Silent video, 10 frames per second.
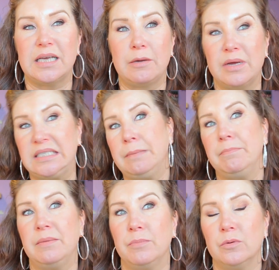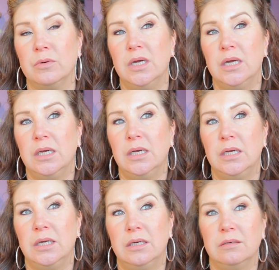day where ten people
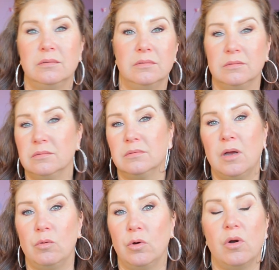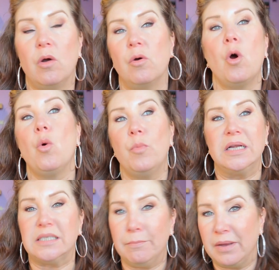or, or all
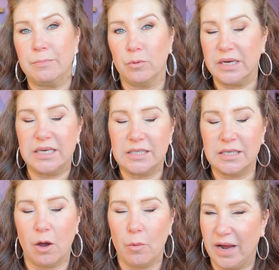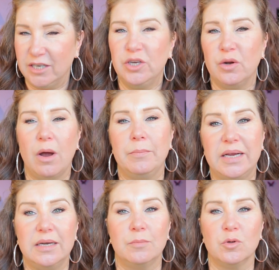but ten people needed to go away. You know what I
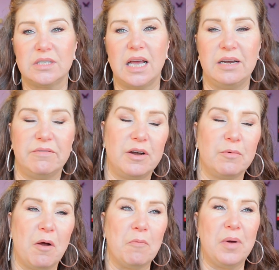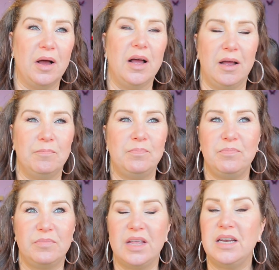mean? I'm not saying it very well, but um,
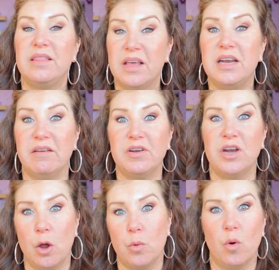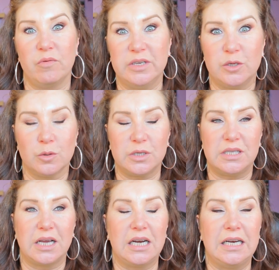then they never know what
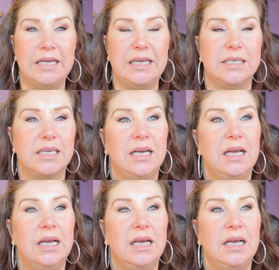resources they're going to need.